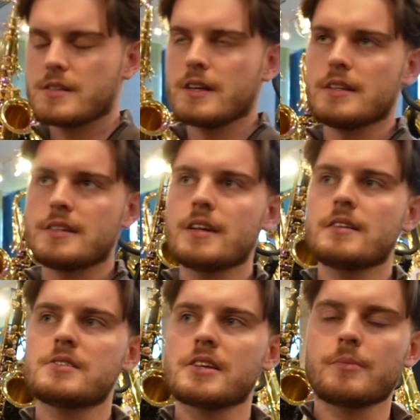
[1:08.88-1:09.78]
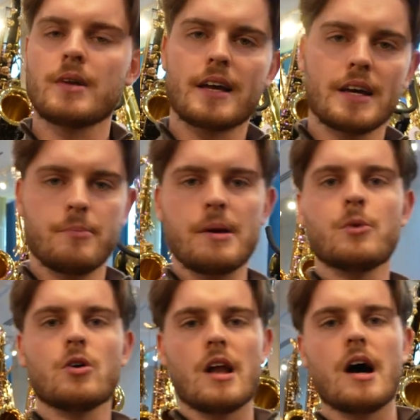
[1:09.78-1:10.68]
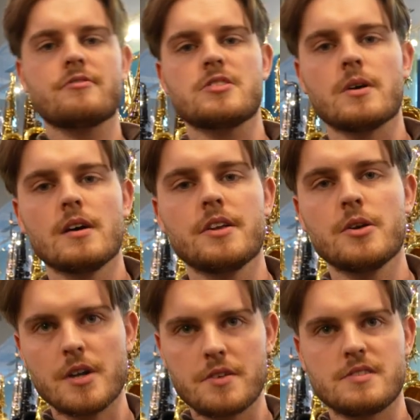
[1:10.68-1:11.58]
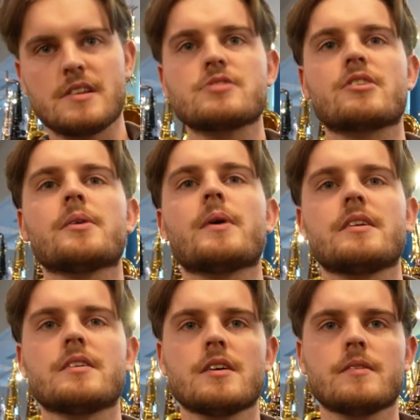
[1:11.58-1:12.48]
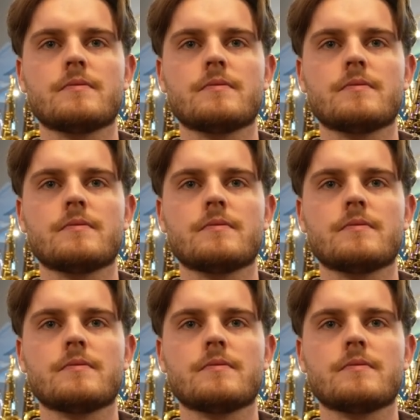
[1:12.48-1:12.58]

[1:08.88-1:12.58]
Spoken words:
It did seem like it had a bit more life to it, and you noticed that straight away, didn't you?